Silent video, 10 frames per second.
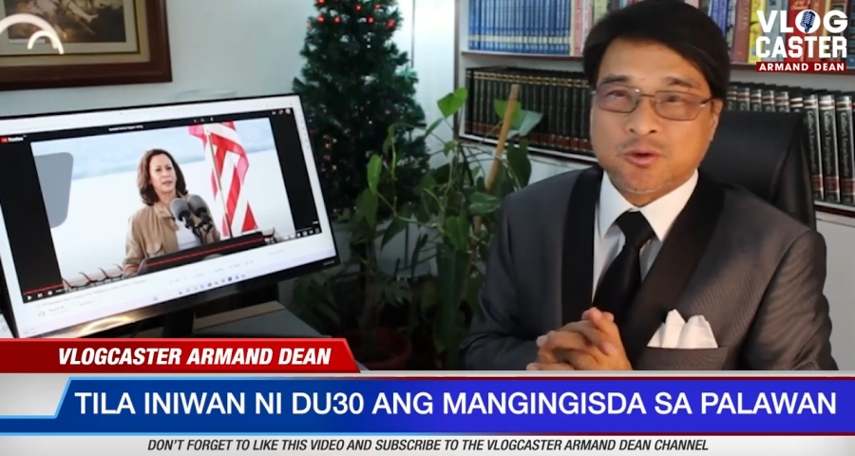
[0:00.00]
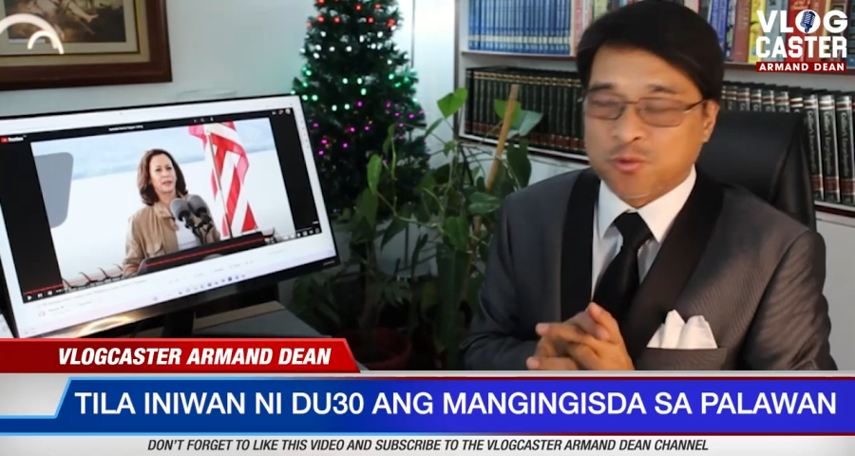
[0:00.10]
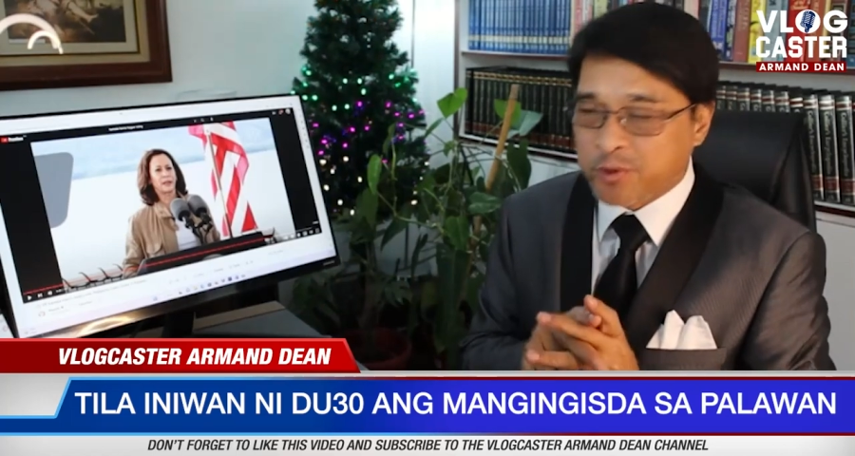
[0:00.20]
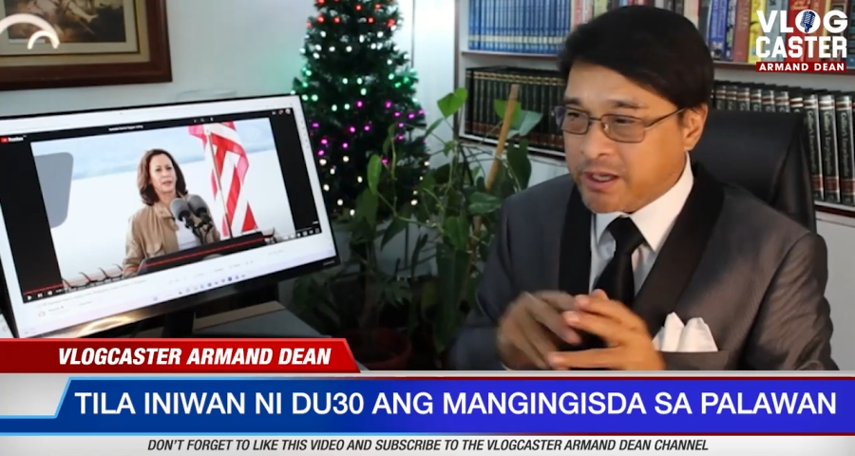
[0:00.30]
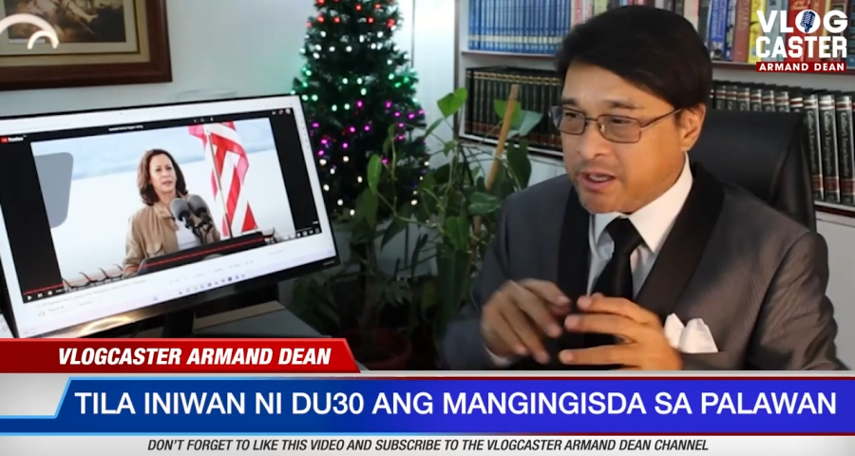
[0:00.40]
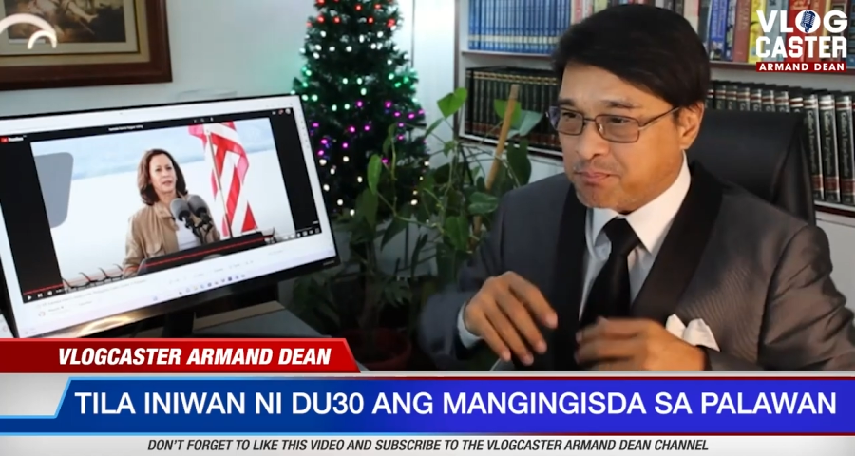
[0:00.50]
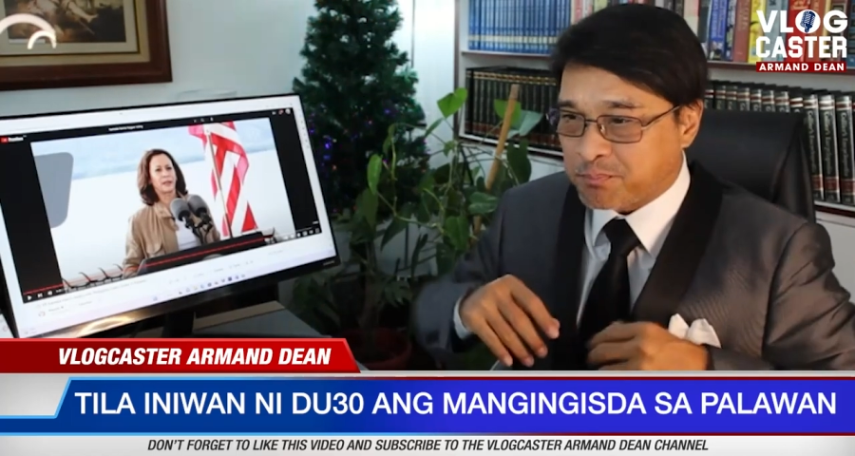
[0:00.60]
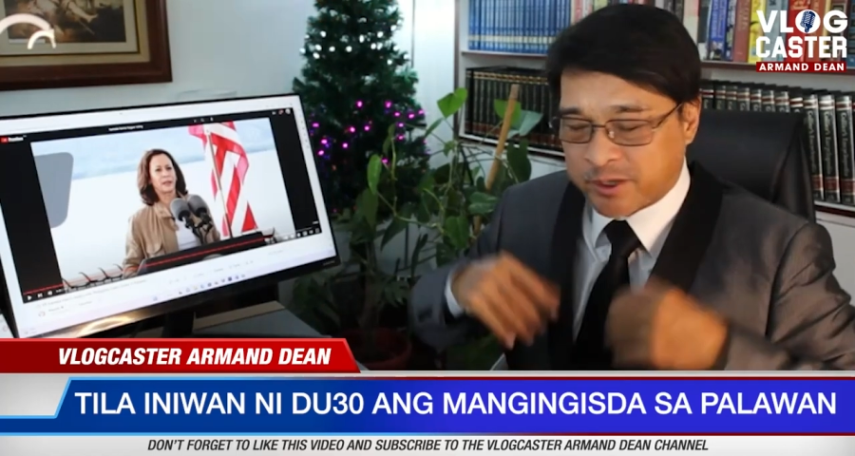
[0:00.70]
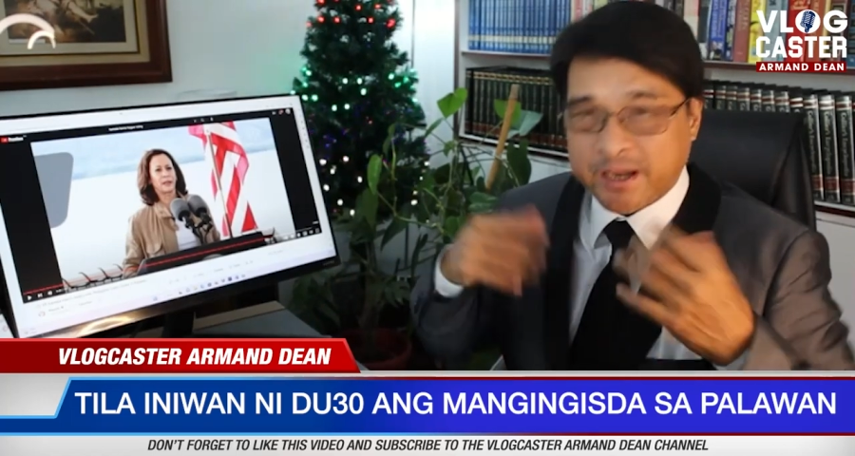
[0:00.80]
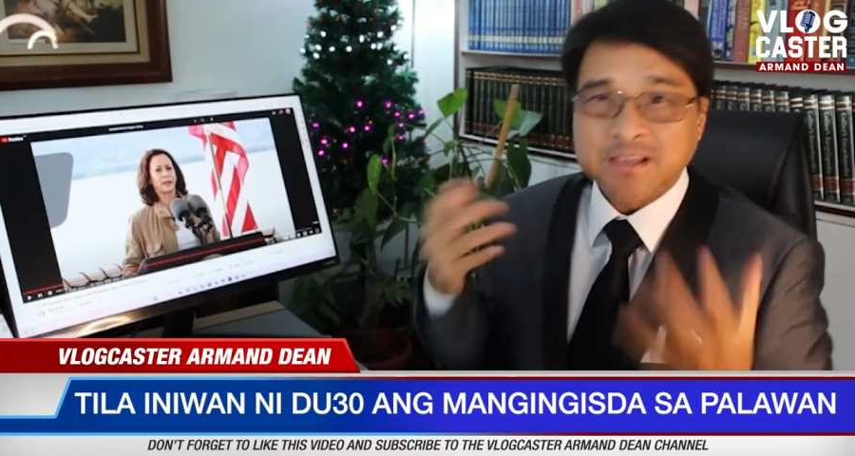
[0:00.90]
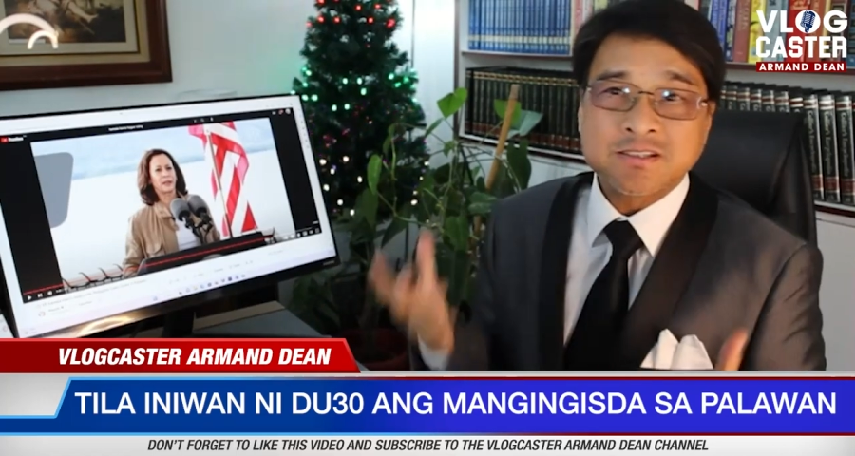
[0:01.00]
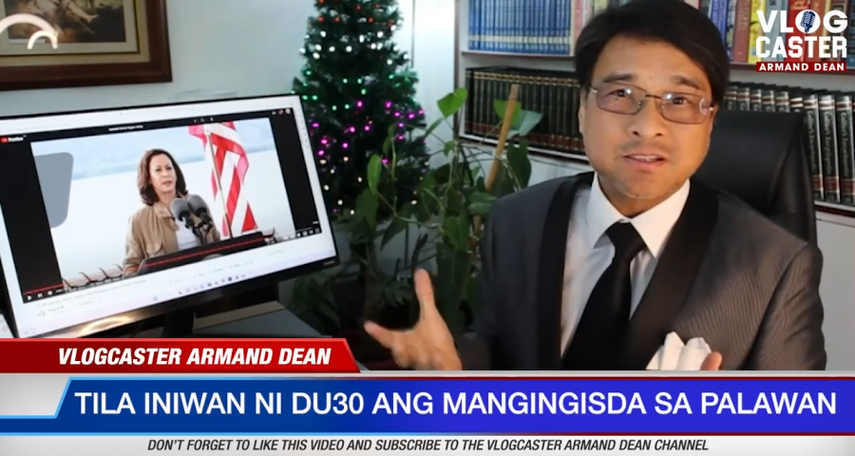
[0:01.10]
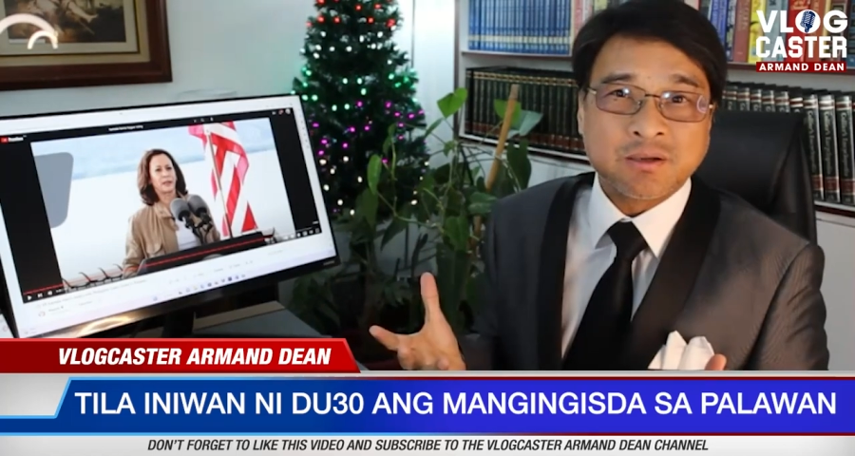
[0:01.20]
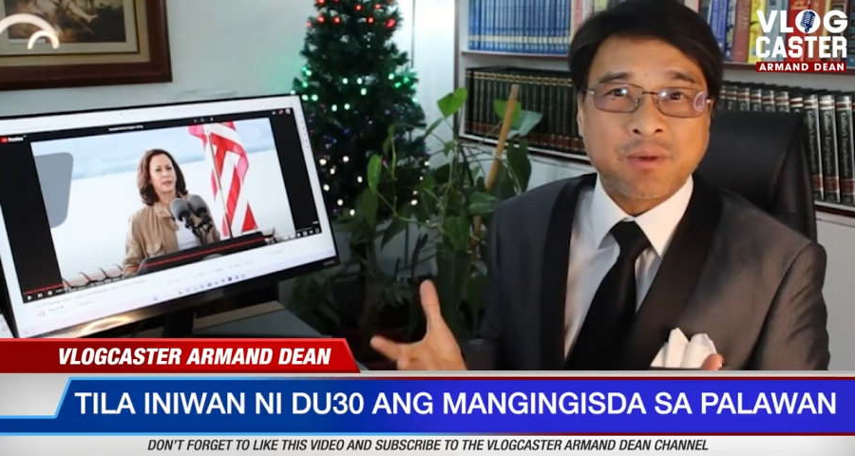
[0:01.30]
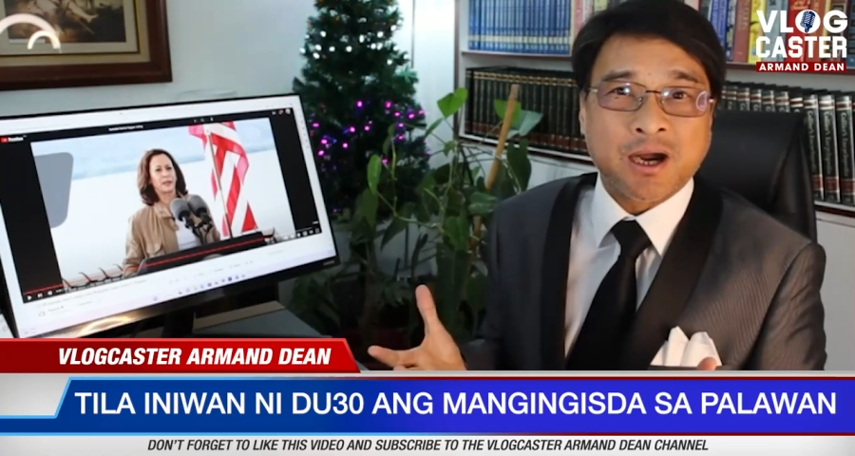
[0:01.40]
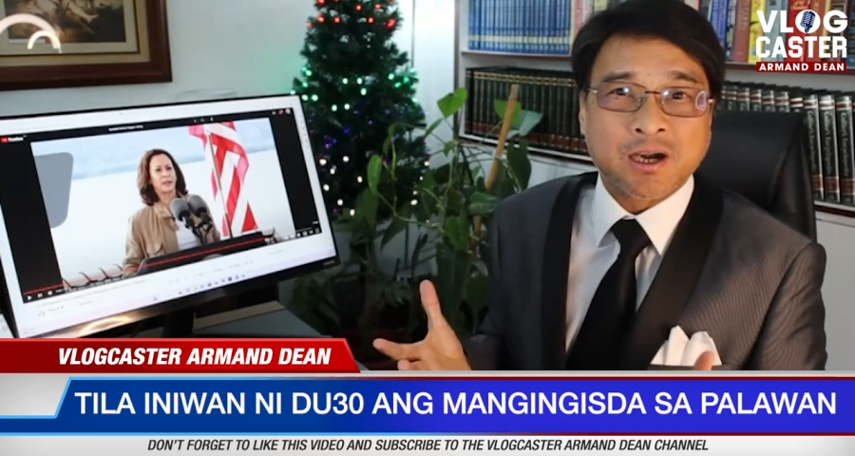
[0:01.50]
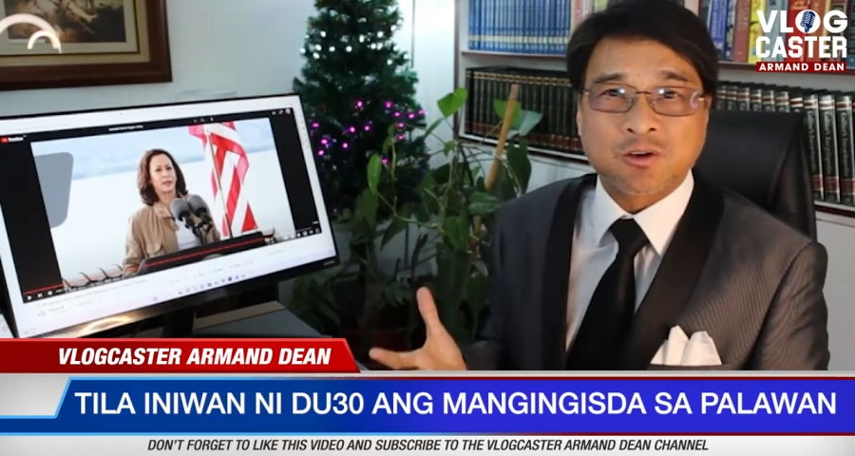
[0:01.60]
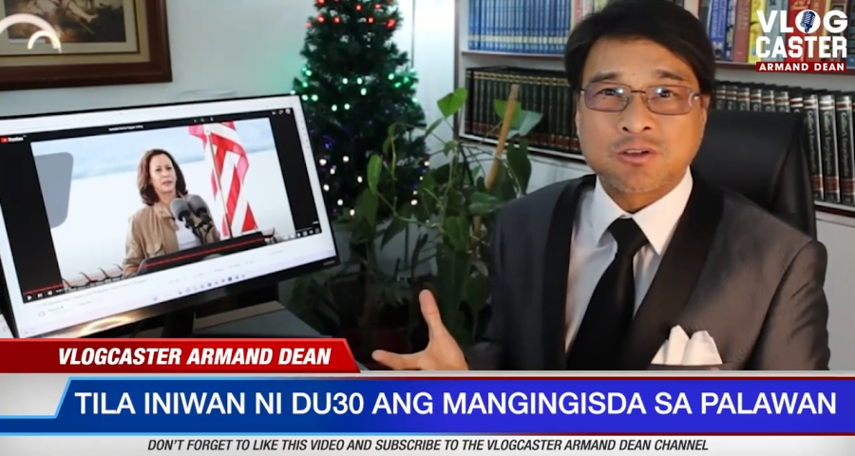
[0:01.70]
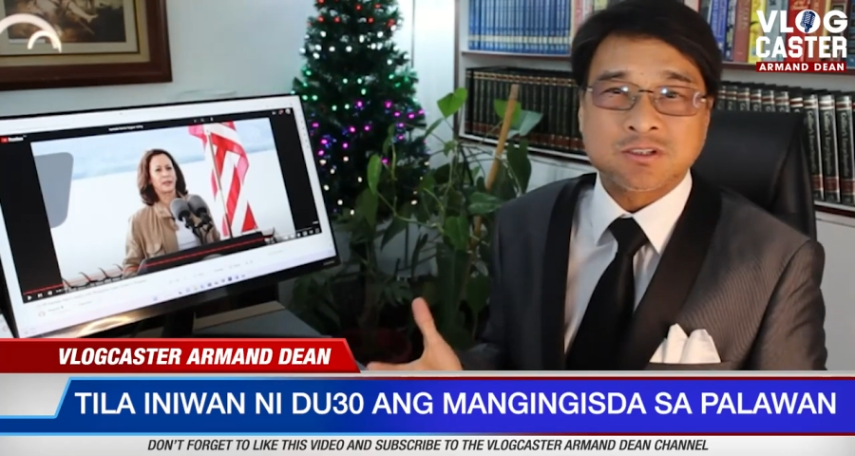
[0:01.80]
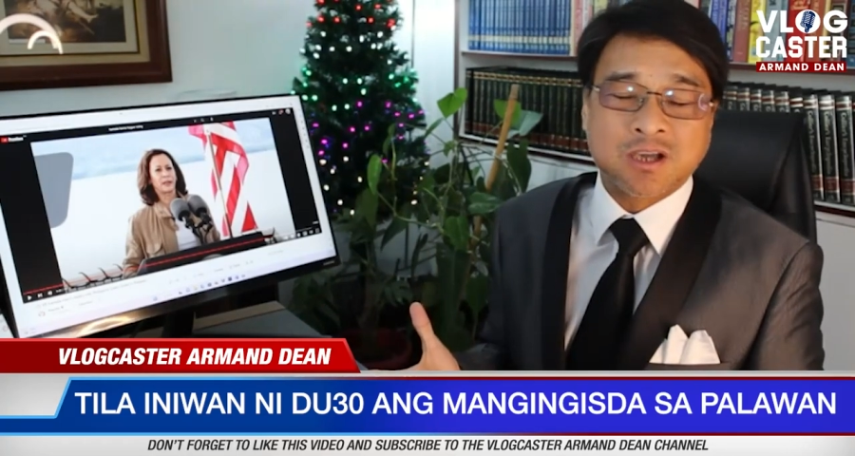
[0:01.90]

we praise the Marcos